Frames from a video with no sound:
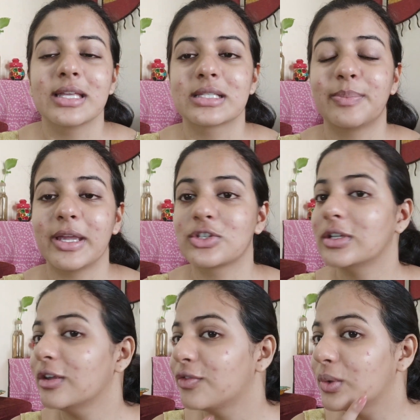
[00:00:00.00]

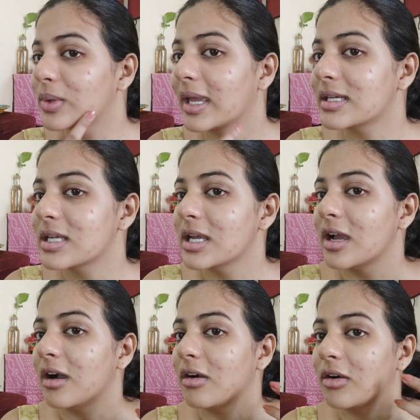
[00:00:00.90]
especially if you get
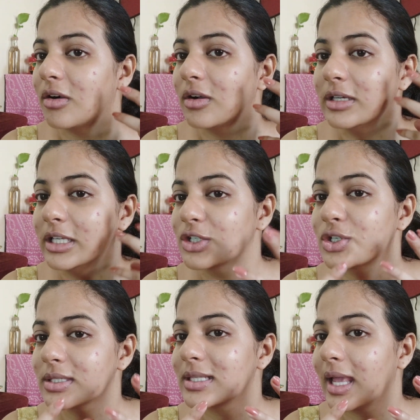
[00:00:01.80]

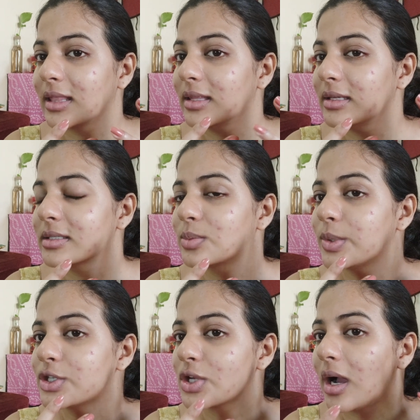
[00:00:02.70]
lesions like these,
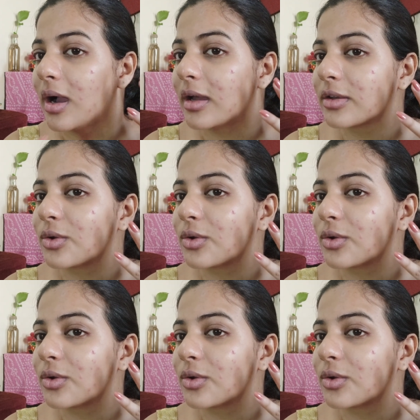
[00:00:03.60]
which are